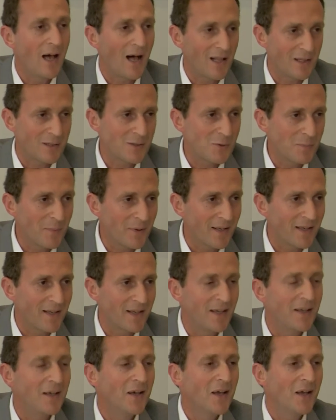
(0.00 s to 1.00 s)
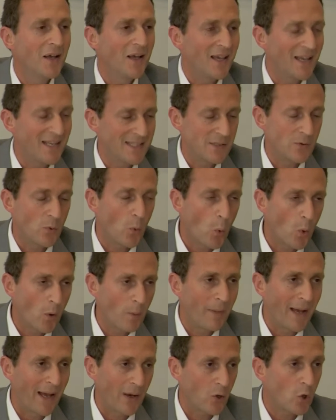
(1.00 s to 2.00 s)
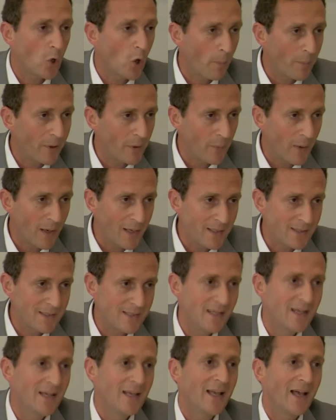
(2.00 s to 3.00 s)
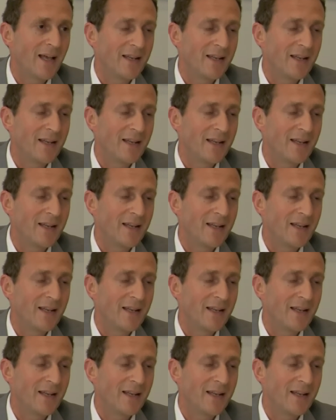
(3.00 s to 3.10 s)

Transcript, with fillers: Ultimately, it's all about copyright,